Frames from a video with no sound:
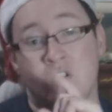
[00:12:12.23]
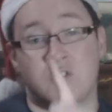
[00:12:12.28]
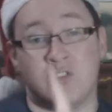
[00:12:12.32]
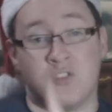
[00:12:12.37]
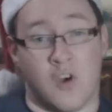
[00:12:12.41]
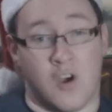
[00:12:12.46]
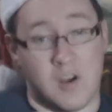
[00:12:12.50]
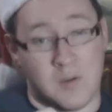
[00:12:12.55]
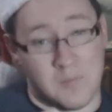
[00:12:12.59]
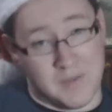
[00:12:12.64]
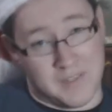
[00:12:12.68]

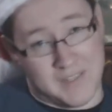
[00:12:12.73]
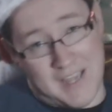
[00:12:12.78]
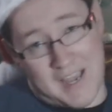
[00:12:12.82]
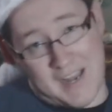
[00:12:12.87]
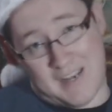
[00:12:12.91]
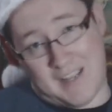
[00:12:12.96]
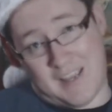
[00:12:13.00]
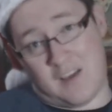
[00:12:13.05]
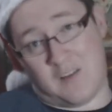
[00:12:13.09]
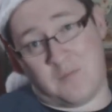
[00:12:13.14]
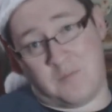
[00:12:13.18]
Talking about
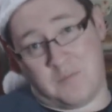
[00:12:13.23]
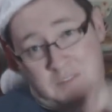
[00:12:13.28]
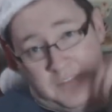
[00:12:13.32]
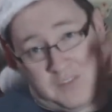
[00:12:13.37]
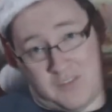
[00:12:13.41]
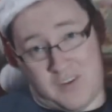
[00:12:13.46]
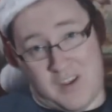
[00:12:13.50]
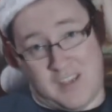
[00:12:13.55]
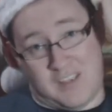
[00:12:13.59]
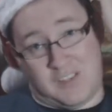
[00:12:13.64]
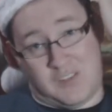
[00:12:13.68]
Danny Elfman's
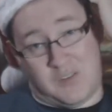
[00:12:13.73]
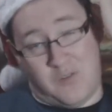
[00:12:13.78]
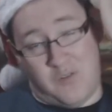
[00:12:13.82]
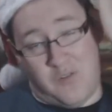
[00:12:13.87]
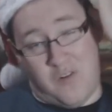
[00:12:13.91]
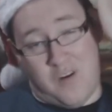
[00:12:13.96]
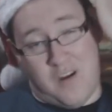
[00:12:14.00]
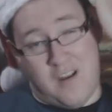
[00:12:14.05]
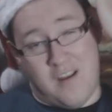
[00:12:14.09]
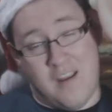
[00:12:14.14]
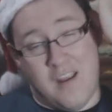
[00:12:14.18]
great
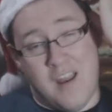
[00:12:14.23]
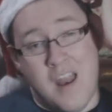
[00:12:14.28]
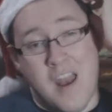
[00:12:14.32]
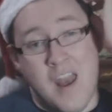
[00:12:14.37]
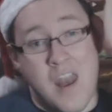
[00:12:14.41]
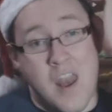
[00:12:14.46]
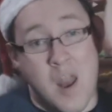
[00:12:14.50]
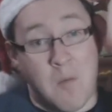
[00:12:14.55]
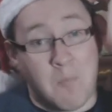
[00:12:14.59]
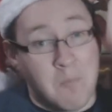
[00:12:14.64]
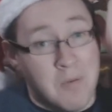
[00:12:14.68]
score,
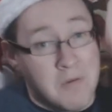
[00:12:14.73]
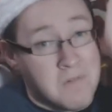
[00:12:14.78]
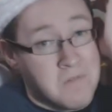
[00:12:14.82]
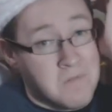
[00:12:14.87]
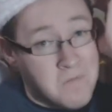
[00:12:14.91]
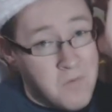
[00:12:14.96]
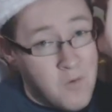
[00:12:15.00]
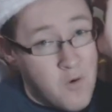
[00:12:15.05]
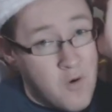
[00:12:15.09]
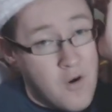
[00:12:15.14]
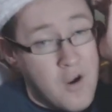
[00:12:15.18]
number
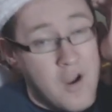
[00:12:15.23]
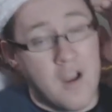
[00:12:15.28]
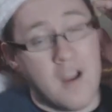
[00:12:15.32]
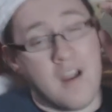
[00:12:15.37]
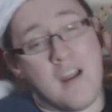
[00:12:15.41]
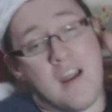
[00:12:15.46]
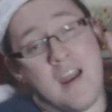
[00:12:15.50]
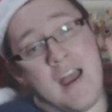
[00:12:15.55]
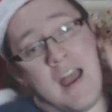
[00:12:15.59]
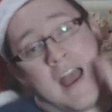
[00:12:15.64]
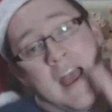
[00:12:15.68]
4
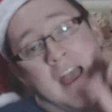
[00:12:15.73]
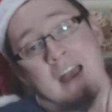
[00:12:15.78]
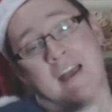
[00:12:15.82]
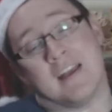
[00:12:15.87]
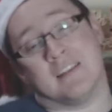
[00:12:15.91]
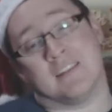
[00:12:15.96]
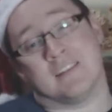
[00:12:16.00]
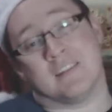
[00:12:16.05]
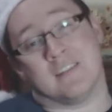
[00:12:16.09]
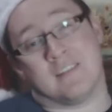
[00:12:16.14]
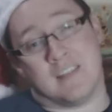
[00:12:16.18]

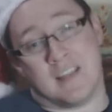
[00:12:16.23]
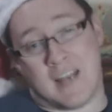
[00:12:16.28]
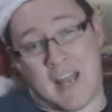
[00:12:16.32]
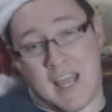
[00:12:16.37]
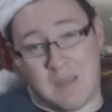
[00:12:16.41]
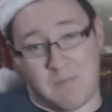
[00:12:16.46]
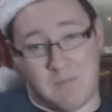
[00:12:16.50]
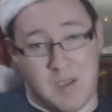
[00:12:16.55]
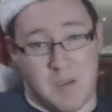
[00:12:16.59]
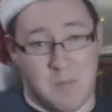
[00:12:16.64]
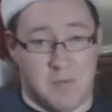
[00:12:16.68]
is The
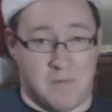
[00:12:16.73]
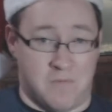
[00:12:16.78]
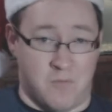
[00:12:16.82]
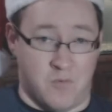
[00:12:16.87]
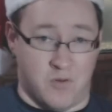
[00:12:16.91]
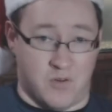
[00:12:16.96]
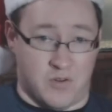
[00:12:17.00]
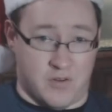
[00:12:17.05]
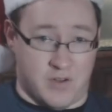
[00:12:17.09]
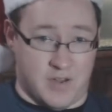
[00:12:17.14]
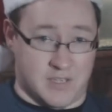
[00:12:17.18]
Nightmare
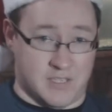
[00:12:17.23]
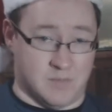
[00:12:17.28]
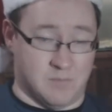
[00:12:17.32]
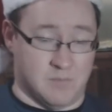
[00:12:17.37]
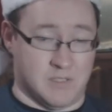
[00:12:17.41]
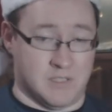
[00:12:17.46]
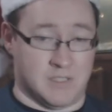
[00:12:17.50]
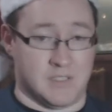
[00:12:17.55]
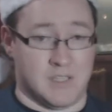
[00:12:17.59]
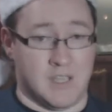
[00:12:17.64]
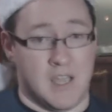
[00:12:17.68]
Before
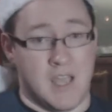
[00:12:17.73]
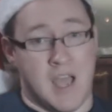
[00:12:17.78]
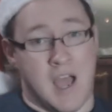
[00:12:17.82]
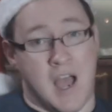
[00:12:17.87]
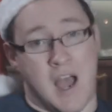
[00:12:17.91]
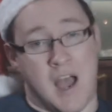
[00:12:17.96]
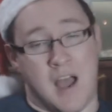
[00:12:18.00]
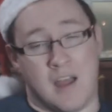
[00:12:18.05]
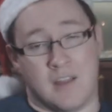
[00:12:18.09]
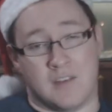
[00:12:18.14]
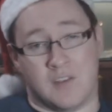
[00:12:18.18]
Christmas,
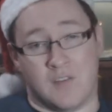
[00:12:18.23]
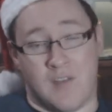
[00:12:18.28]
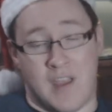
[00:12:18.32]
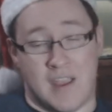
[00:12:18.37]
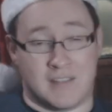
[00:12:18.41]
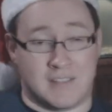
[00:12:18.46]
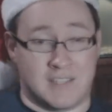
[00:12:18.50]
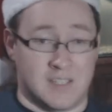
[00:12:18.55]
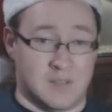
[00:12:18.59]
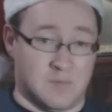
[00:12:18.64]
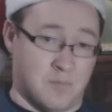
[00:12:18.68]

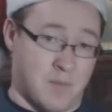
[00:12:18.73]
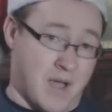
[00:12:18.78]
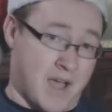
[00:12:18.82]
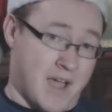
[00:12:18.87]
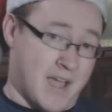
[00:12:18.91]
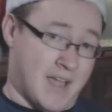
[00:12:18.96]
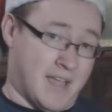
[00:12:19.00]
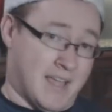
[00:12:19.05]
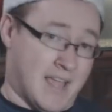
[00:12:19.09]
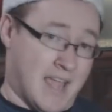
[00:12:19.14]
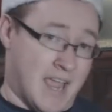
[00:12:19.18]
directed
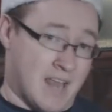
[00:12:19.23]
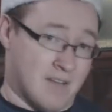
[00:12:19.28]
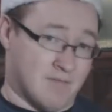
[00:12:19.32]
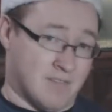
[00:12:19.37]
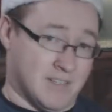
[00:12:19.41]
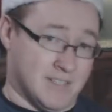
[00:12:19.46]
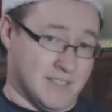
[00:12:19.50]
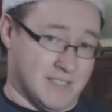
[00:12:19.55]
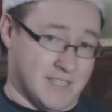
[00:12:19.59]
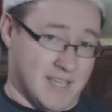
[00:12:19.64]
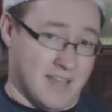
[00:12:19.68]
by
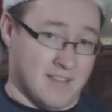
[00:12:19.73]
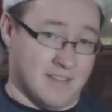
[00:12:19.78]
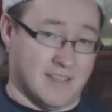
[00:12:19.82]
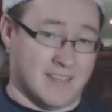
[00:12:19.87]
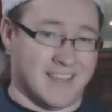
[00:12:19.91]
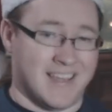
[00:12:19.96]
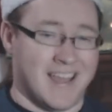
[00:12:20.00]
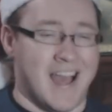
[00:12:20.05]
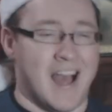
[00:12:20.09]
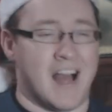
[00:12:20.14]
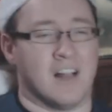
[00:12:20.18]
Henry Selick.
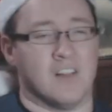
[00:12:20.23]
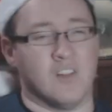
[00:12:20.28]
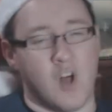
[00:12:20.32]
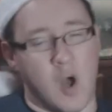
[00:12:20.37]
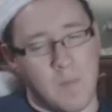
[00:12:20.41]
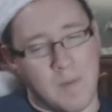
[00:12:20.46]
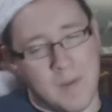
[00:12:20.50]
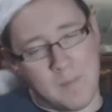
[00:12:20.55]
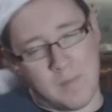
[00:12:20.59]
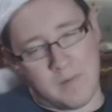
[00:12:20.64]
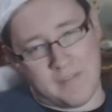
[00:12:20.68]
A lot
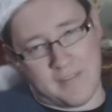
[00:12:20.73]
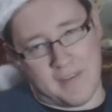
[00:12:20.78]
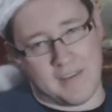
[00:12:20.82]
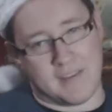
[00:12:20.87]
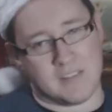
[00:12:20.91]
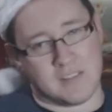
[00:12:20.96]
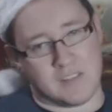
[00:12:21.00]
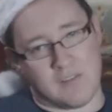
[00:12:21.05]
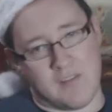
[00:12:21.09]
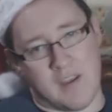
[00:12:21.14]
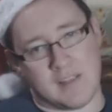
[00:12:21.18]
of people think
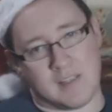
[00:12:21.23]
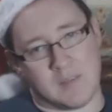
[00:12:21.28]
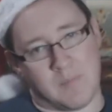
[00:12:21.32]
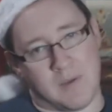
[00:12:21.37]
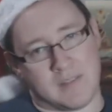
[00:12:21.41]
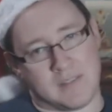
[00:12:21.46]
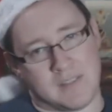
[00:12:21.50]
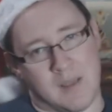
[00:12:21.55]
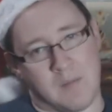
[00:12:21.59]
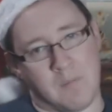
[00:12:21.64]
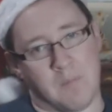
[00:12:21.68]
it's directed
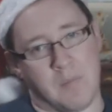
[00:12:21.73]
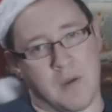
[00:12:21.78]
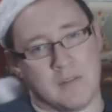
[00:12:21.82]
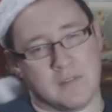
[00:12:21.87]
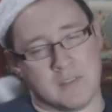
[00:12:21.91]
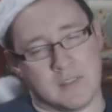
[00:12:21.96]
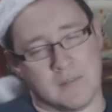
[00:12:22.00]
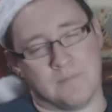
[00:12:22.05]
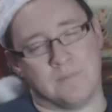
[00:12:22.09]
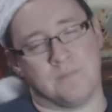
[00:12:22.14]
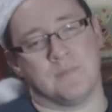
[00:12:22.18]
by Tim
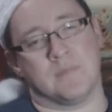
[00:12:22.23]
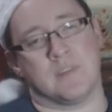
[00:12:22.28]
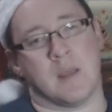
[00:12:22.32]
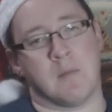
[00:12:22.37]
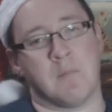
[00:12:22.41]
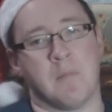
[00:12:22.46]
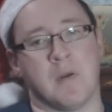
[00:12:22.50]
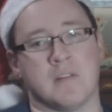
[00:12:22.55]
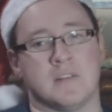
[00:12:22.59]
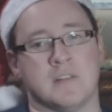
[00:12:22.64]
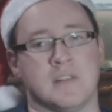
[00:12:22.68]
Burton.
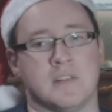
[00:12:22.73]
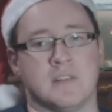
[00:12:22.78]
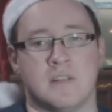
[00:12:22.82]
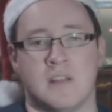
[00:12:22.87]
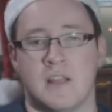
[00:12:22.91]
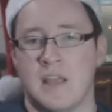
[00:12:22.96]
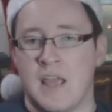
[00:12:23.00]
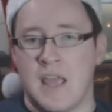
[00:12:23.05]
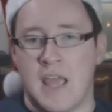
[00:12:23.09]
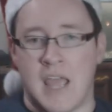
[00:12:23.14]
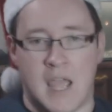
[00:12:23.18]
Tim Burton
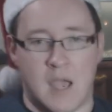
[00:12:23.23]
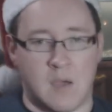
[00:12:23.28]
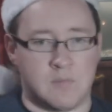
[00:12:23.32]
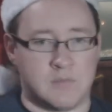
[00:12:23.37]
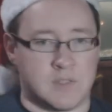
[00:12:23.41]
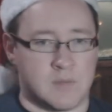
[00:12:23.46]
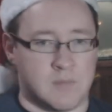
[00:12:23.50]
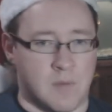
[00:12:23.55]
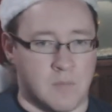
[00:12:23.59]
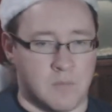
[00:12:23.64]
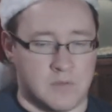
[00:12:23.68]

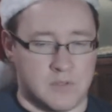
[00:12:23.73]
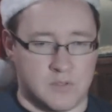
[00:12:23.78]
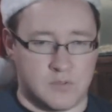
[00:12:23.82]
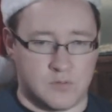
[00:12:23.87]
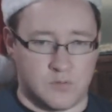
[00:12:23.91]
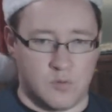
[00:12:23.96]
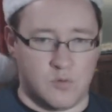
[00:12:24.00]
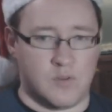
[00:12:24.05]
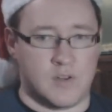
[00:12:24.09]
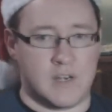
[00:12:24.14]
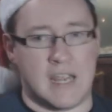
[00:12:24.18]
helped come up with the
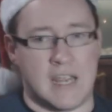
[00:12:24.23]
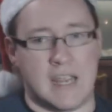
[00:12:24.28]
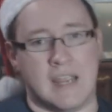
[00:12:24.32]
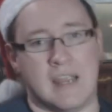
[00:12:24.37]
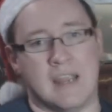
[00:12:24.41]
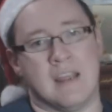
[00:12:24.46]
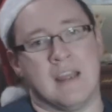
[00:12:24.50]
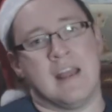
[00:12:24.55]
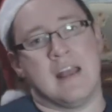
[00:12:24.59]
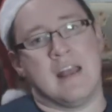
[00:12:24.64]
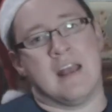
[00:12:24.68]

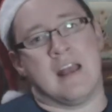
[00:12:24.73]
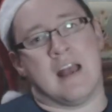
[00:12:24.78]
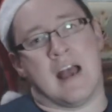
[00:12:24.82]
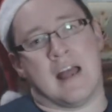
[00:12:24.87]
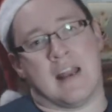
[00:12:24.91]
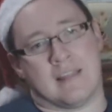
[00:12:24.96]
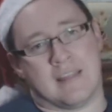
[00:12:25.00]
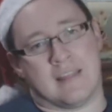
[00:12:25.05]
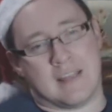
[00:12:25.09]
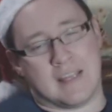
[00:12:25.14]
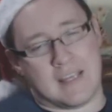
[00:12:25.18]
story,
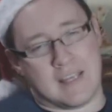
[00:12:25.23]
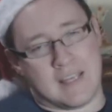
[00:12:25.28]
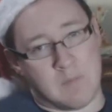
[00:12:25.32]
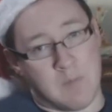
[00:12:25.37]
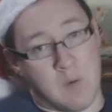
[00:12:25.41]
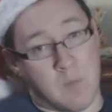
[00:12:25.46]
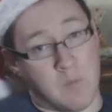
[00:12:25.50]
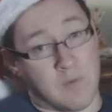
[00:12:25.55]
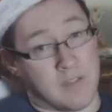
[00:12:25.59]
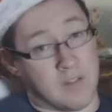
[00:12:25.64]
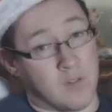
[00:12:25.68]
and I think he
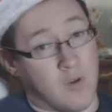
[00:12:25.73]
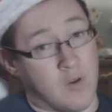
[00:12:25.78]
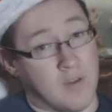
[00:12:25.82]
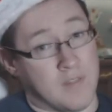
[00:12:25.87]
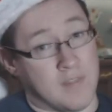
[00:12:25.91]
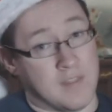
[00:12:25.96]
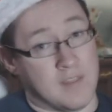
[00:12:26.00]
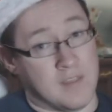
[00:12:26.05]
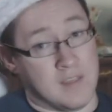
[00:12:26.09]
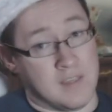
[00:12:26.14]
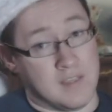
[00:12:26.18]
came up with a lot
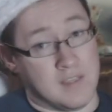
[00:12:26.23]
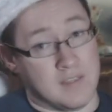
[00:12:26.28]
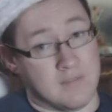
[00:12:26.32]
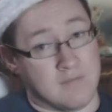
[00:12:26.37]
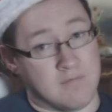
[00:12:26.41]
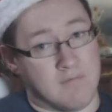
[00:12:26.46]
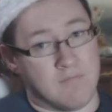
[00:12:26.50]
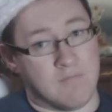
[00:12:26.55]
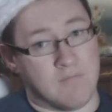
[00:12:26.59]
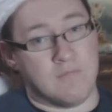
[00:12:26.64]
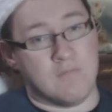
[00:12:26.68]
of the
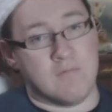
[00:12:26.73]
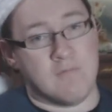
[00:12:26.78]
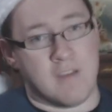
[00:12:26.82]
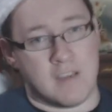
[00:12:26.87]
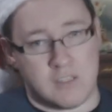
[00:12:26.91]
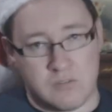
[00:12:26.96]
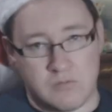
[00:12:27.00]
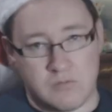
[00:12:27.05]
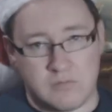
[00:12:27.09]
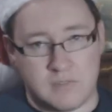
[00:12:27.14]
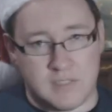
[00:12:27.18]

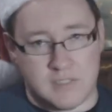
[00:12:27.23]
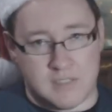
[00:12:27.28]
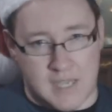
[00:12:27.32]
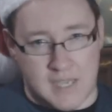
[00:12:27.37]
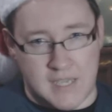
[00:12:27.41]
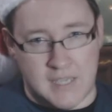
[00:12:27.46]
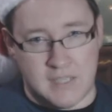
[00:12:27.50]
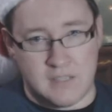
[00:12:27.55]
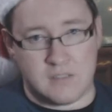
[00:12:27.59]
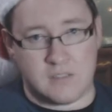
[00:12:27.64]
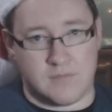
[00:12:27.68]
visual
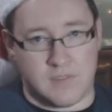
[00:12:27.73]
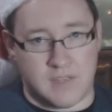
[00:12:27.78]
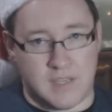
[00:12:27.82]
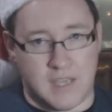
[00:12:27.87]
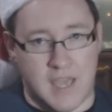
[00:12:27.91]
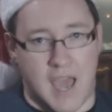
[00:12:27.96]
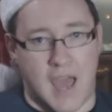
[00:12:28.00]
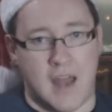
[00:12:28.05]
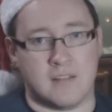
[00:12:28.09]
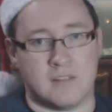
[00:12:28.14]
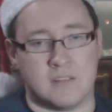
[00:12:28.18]
designs of the
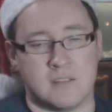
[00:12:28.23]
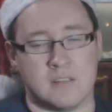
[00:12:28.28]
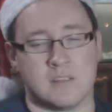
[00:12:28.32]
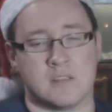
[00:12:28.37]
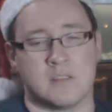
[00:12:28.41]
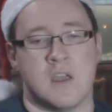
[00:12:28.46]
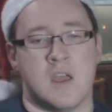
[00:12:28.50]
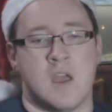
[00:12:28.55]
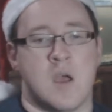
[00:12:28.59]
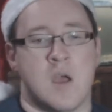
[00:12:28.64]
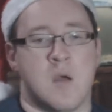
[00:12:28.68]

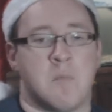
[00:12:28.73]
characters.